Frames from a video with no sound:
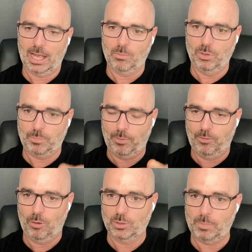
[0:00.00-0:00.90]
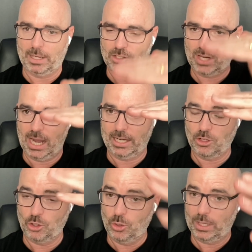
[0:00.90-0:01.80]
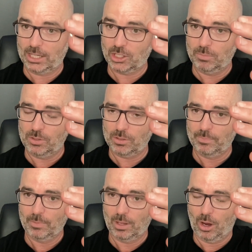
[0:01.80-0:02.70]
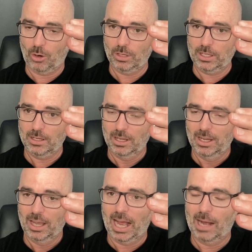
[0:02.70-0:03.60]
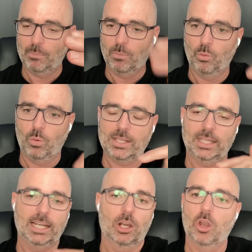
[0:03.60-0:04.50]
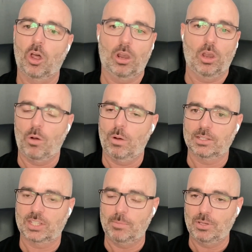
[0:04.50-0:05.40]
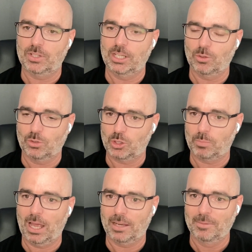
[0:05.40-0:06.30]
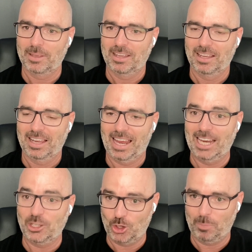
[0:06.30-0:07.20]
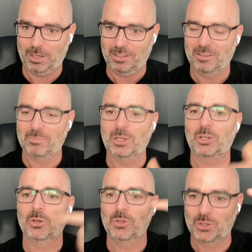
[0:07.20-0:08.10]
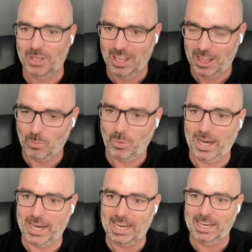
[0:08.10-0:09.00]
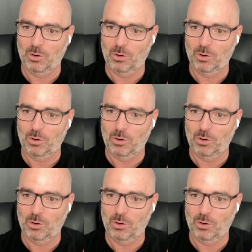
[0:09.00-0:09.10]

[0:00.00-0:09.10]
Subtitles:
with Performance Max targeting new customers only, we're seeing a lot lower CPCs on display and shopping because we're